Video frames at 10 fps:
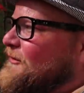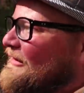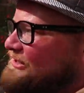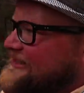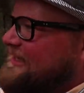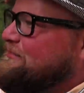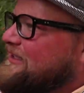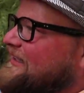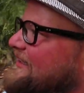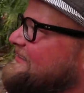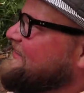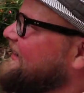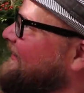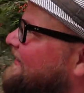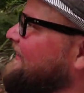fall asleep to
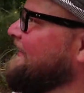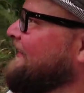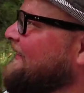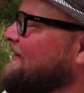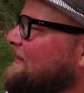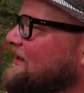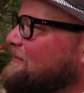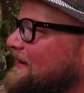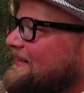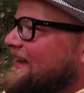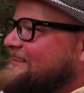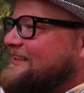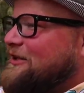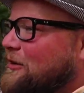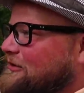this. A little bit less
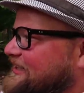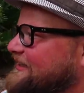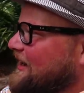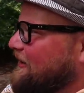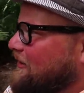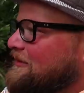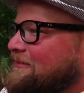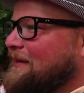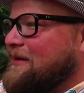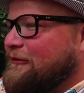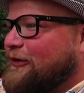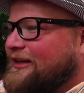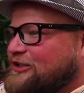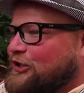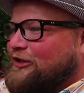noisy though. Maybe if we
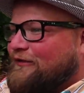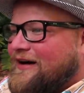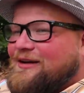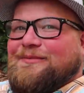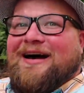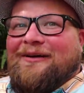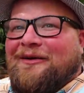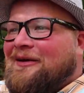can turn the volume down.